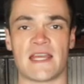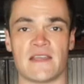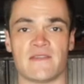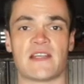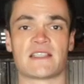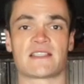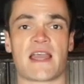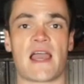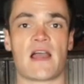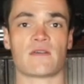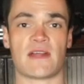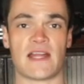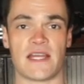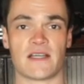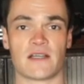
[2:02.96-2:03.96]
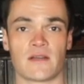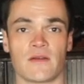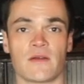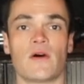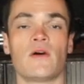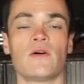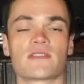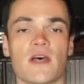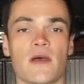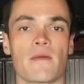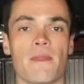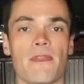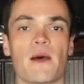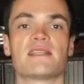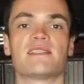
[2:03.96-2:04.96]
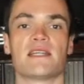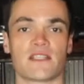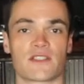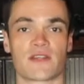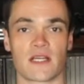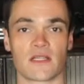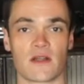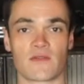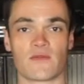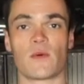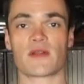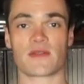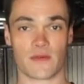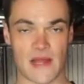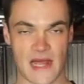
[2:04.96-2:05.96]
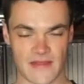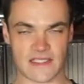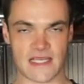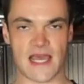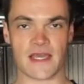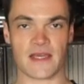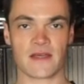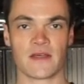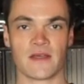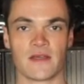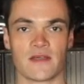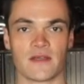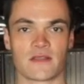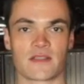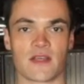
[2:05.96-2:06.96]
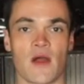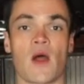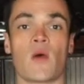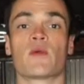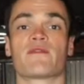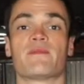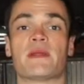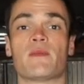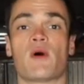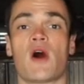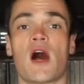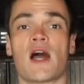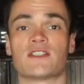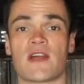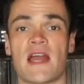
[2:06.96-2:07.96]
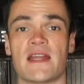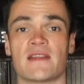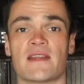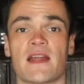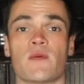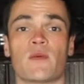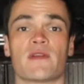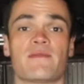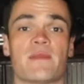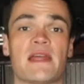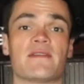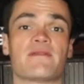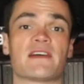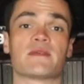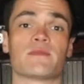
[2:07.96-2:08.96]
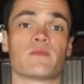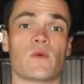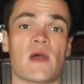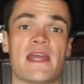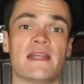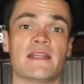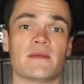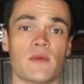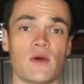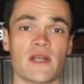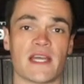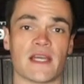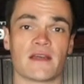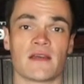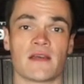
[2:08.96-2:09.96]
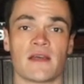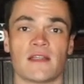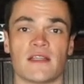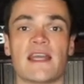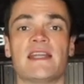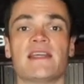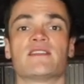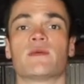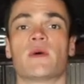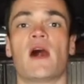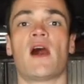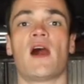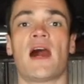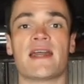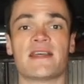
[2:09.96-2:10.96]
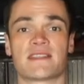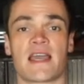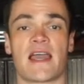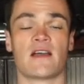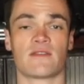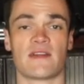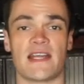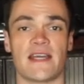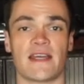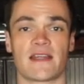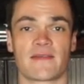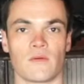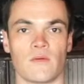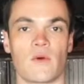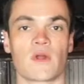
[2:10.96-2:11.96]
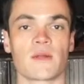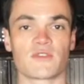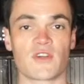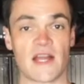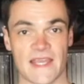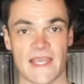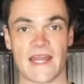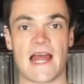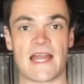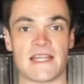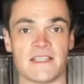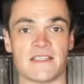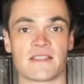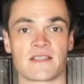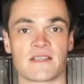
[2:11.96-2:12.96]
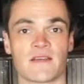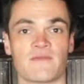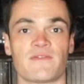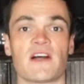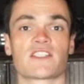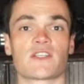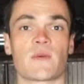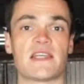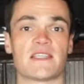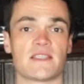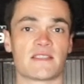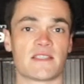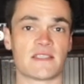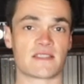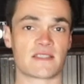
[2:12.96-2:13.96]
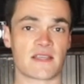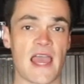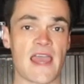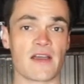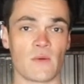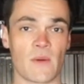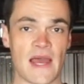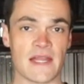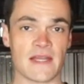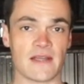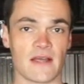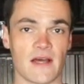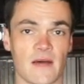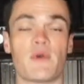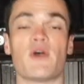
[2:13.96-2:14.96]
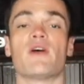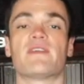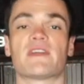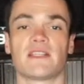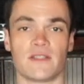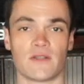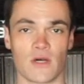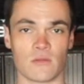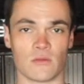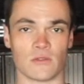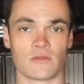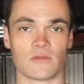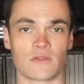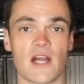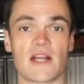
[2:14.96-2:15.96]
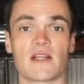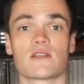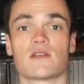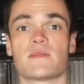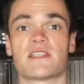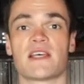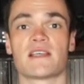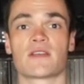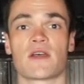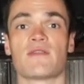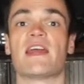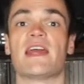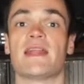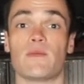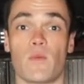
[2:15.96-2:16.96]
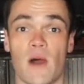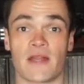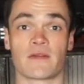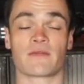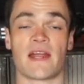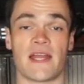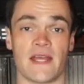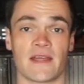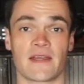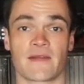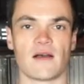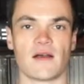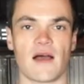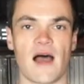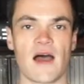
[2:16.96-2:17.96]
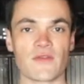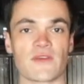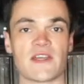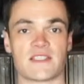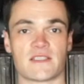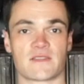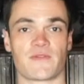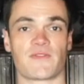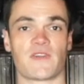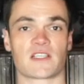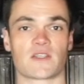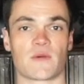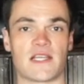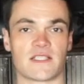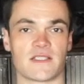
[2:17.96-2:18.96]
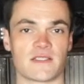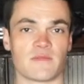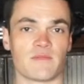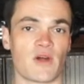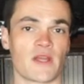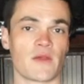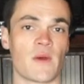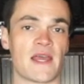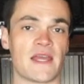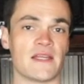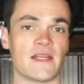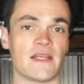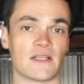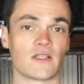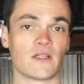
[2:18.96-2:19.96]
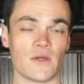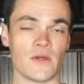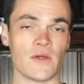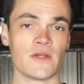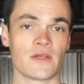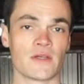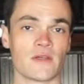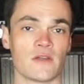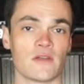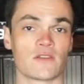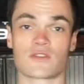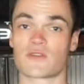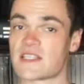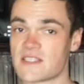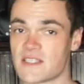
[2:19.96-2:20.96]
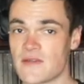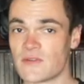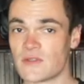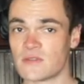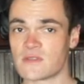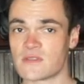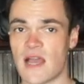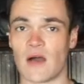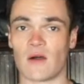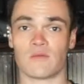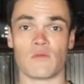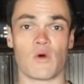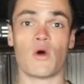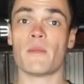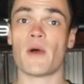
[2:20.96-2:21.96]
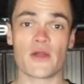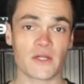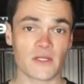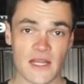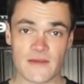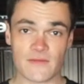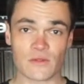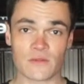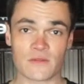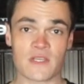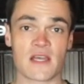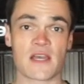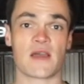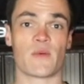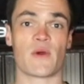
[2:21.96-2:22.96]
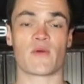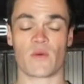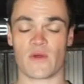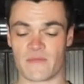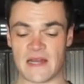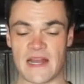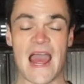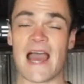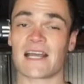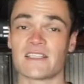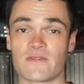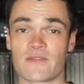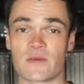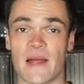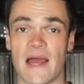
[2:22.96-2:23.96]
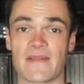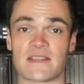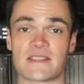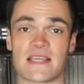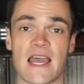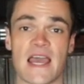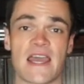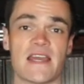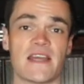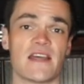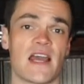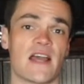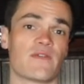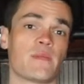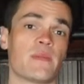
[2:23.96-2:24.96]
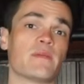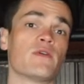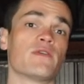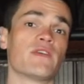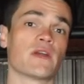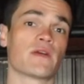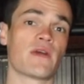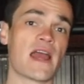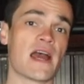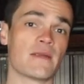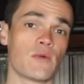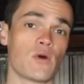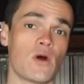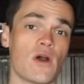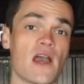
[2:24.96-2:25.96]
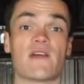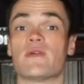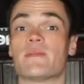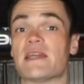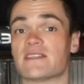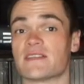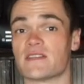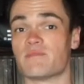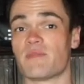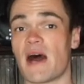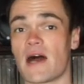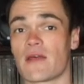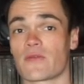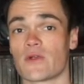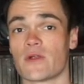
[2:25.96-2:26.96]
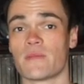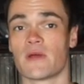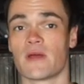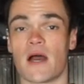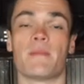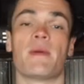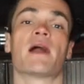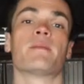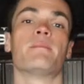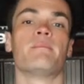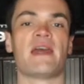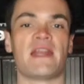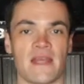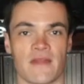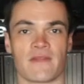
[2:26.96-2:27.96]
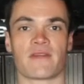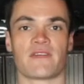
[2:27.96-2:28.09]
evening scale reading. Also, I tend to drink a lot of water throughout the day, so I would have been more hydrated than I would have been if I weighed in the morning, leading to a higher scale reading. What I'm trying to get at is, fluctuations in scale weight are perfectly normal. Try not to obsess over any one reading. Other reasons for fluctuations in body weight include stress levels, our hormonal levels, whether we've been active throughout the day, have we been moving around more, have we been to the bathroom, among many other